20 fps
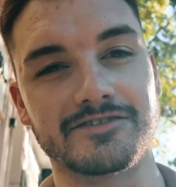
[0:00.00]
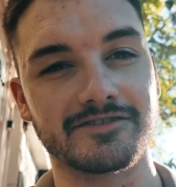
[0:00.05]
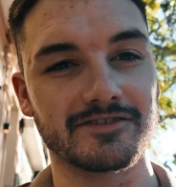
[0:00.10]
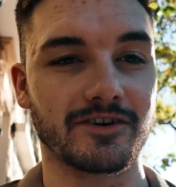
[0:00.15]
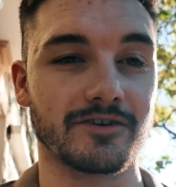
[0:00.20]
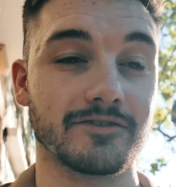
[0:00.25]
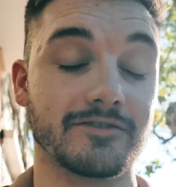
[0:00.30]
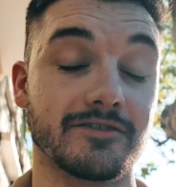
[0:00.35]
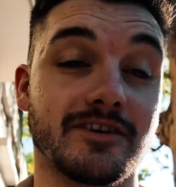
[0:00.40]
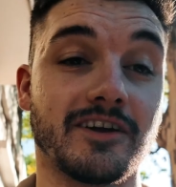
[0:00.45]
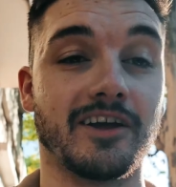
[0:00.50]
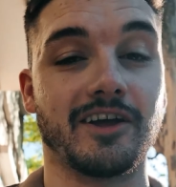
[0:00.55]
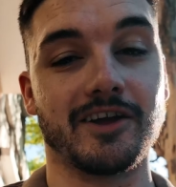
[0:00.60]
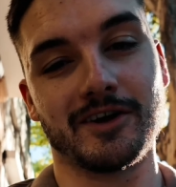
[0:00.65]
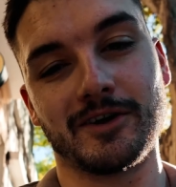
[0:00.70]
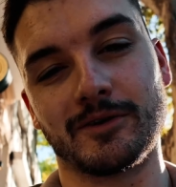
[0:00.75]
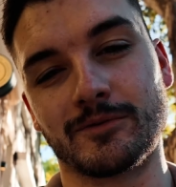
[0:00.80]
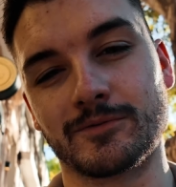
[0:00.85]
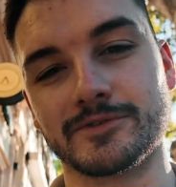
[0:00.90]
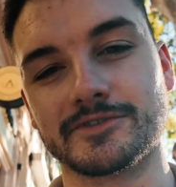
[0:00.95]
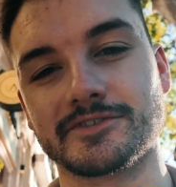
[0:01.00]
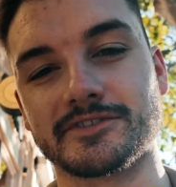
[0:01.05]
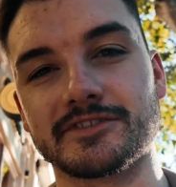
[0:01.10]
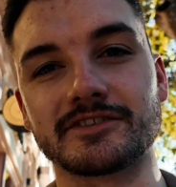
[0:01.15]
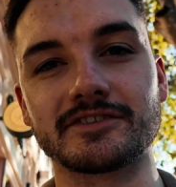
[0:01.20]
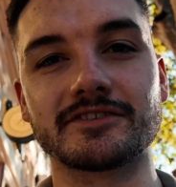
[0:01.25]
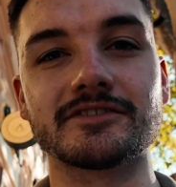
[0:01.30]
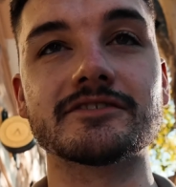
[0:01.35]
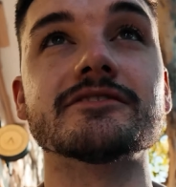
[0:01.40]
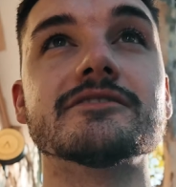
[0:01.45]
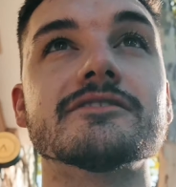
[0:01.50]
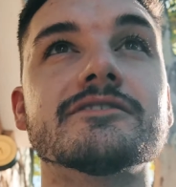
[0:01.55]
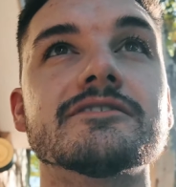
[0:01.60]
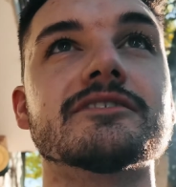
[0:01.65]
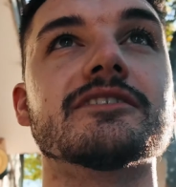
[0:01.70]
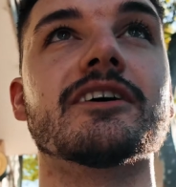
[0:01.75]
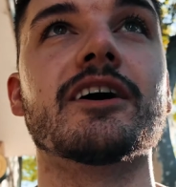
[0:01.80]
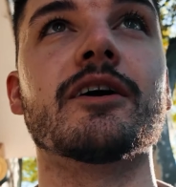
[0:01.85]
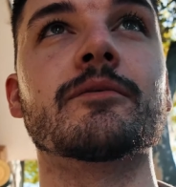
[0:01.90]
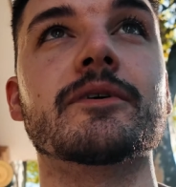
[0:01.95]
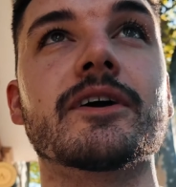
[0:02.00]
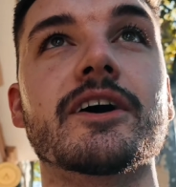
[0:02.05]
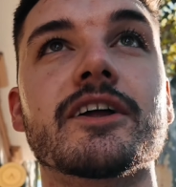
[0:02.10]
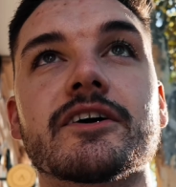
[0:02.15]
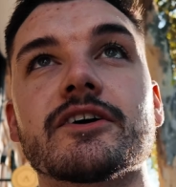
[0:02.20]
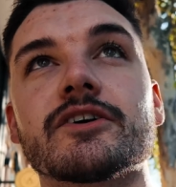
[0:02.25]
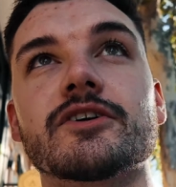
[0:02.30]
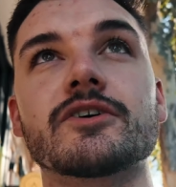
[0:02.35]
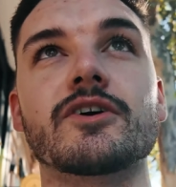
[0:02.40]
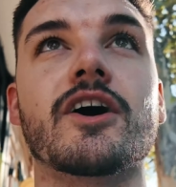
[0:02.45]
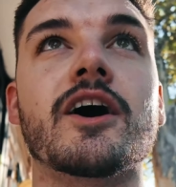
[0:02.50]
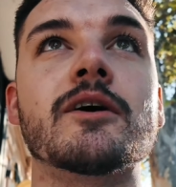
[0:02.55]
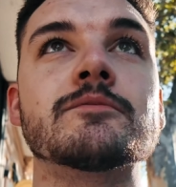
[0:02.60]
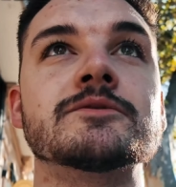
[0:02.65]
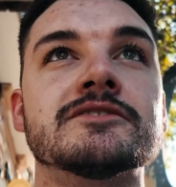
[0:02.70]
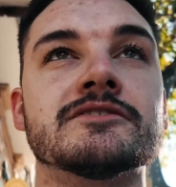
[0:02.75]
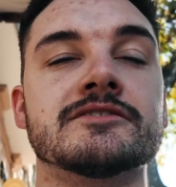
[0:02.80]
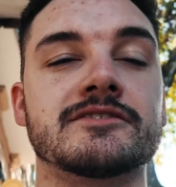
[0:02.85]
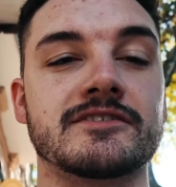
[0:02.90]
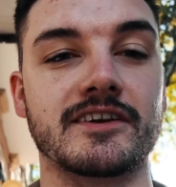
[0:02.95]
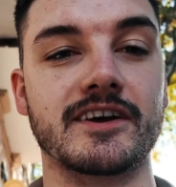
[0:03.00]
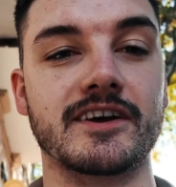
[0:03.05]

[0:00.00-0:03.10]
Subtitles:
so we'll see. I'm kind of out of options